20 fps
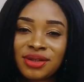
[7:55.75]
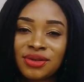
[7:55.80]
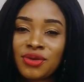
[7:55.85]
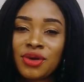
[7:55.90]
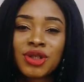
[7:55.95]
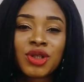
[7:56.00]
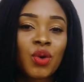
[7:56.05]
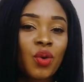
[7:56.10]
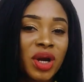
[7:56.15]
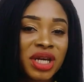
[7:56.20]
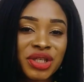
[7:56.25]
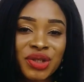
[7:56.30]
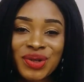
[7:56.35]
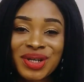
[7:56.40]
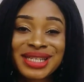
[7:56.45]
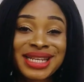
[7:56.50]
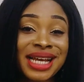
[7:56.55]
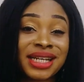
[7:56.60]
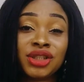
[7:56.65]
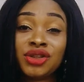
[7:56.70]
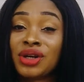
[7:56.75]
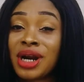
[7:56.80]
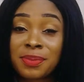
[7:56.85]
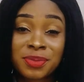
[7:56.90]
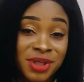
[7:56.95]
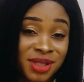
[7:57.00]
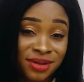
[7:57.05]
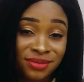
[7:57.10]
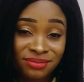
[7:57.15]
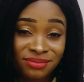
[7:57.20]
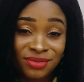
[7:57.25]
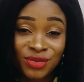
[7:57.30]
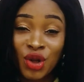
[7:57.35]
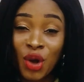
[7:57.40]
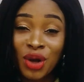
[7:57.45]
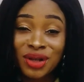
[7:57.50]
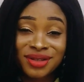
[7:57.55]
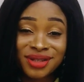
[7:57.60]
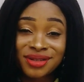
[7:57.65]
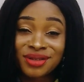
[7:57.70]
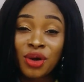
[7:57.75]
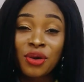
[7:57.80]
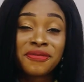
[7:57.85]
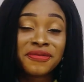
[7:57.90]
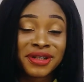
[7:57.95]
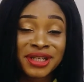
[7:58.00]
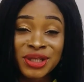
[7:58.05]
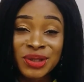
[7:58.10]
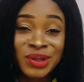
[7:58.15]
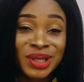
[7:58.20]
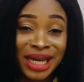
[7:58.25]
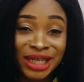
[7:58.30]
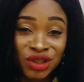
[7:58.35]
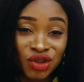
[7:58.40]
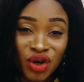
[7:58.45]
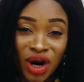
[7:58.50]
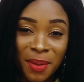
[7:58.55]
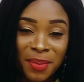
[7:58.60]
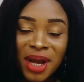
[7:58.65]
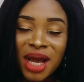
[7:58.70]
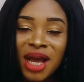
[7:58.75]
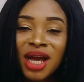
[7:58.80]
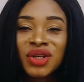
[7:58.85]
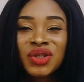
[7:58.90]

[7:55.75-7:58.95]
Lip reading: Those questions are traps. Don't fall into that trap.